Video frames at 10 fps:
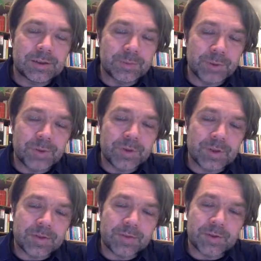computer.
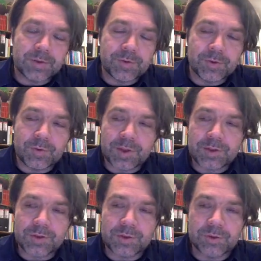That's a very difficult thing
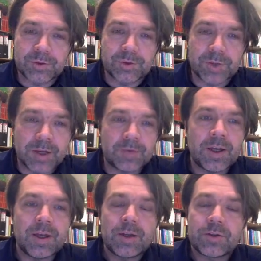to have.
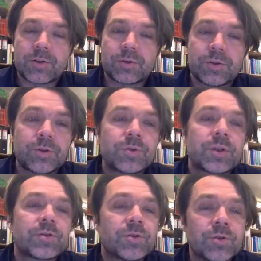So you're
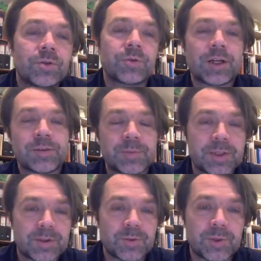using pseudo
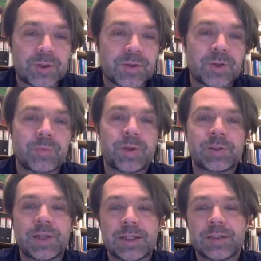randomness, which is something
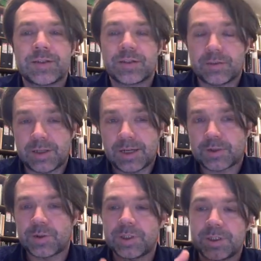that is
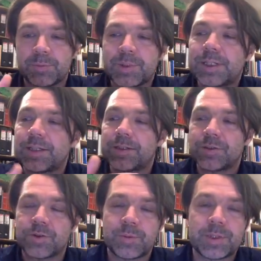actually completely
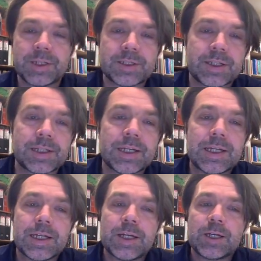deterministic,
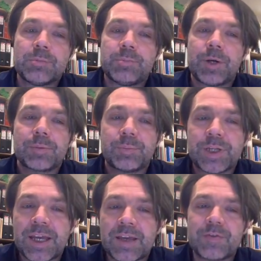but
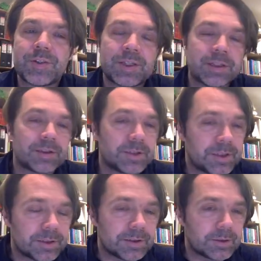behaves in
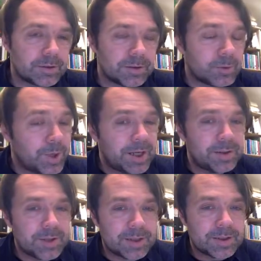a way
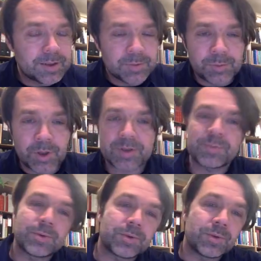that is
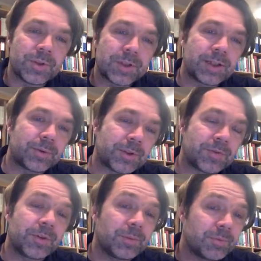impossible to distinguish
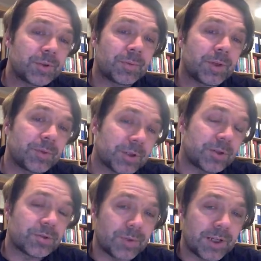from something which
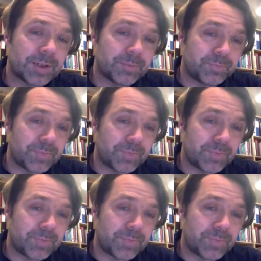is random.